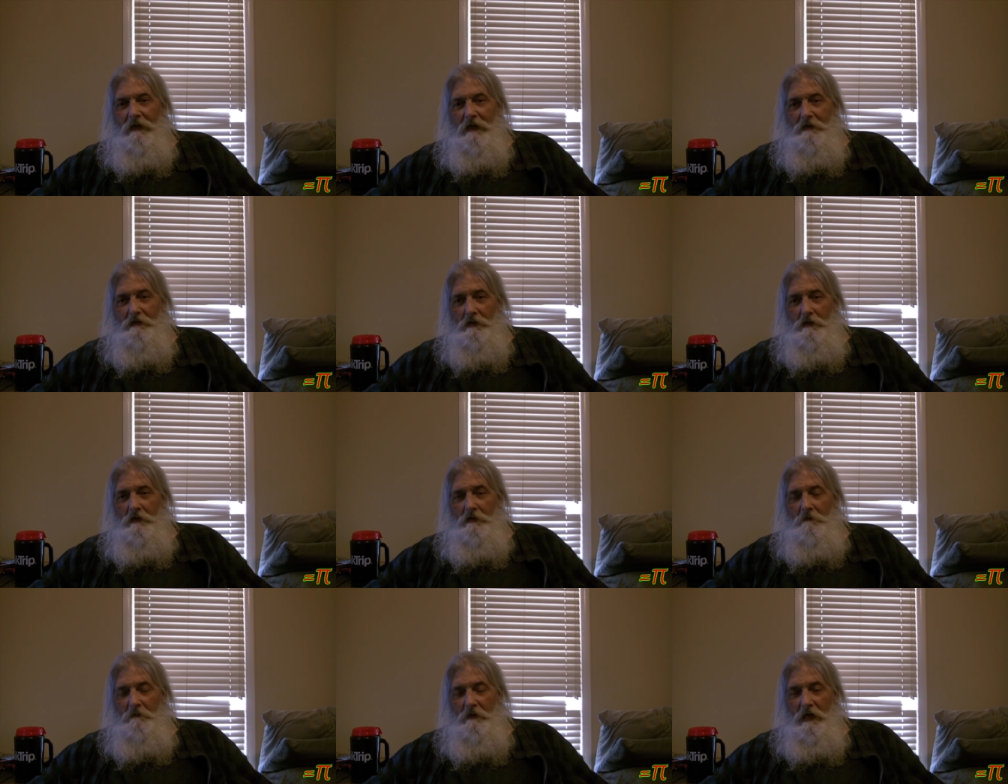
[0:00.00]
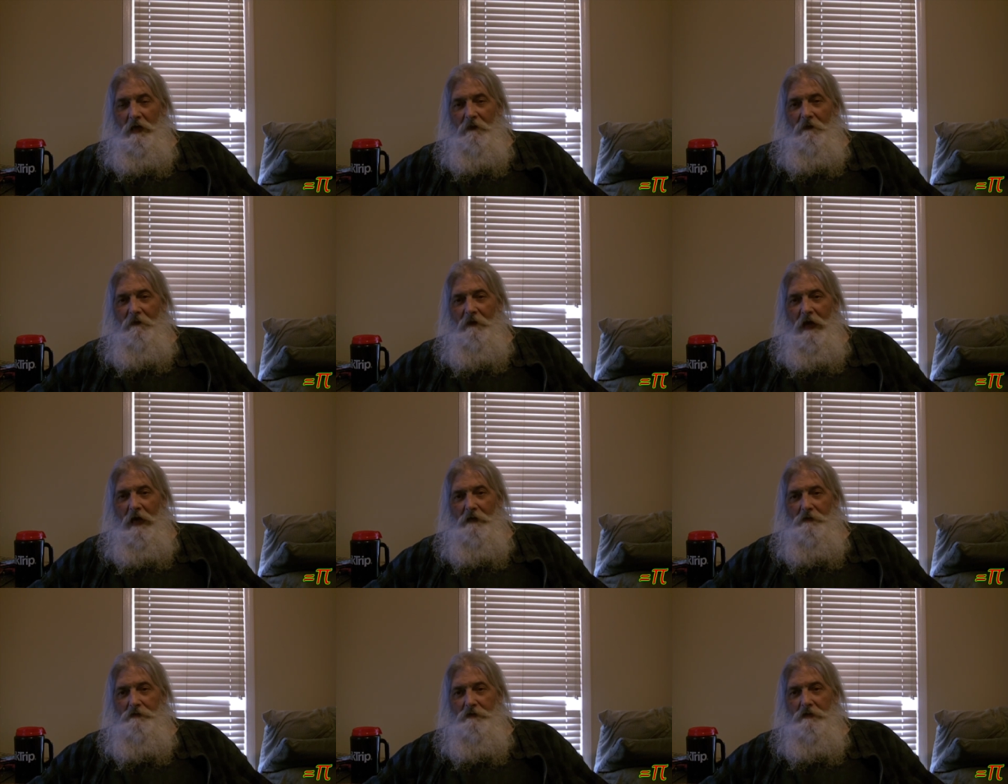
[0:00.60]
that's going to be a
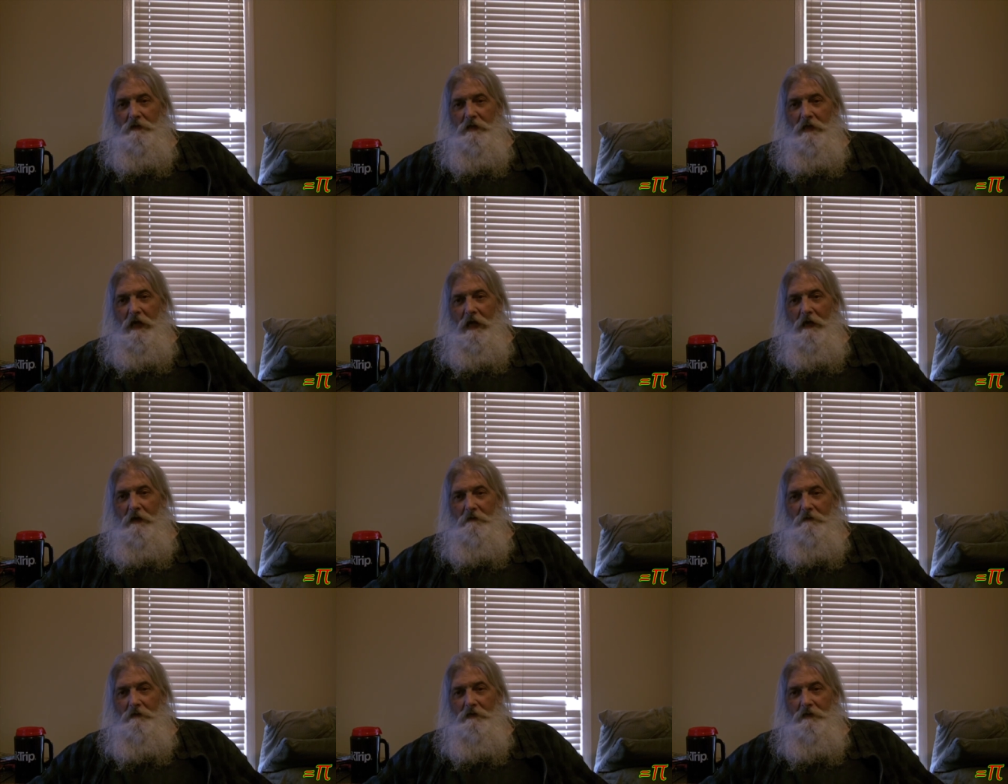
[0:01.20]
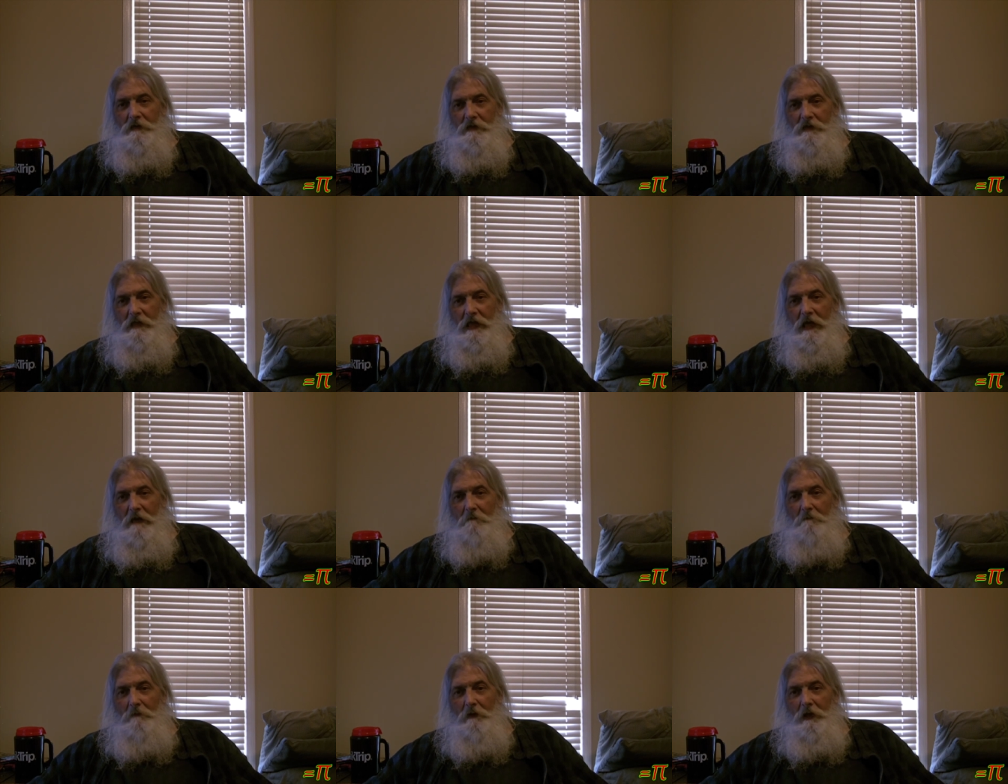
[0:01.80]
thousand calories a
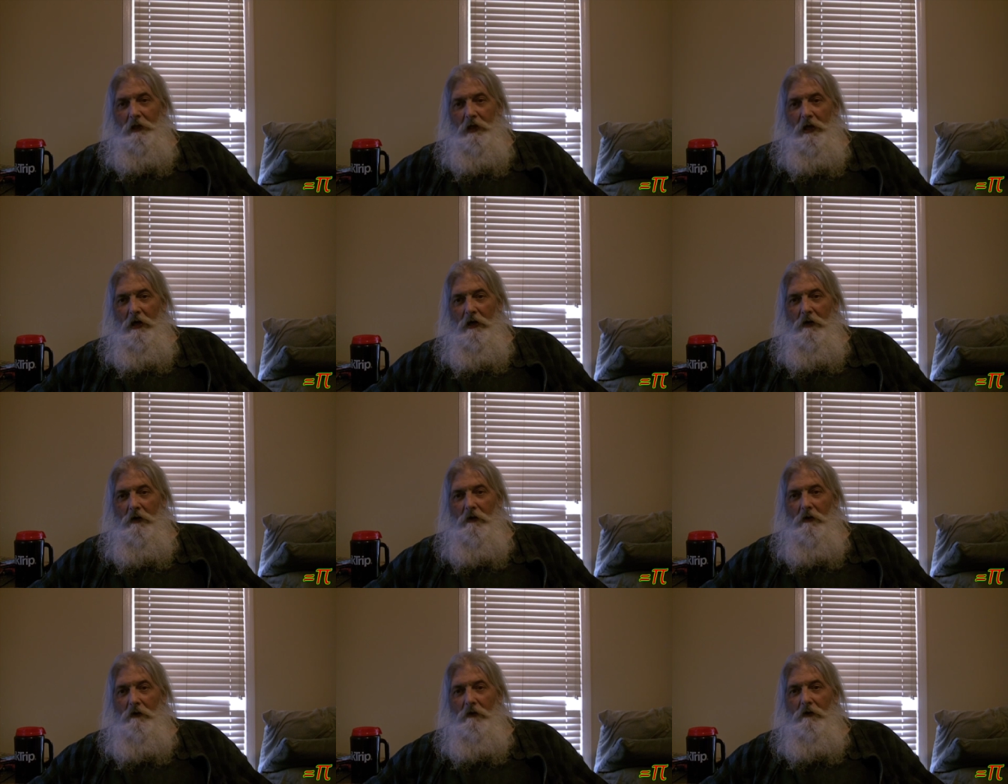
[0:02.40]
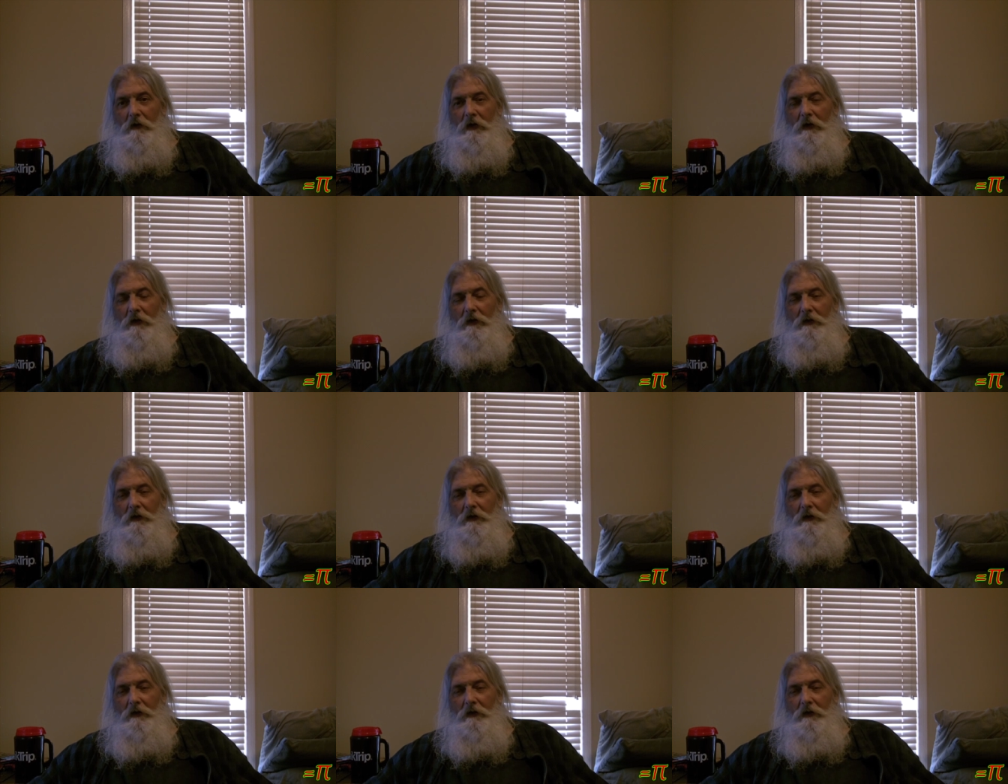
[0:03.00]
day below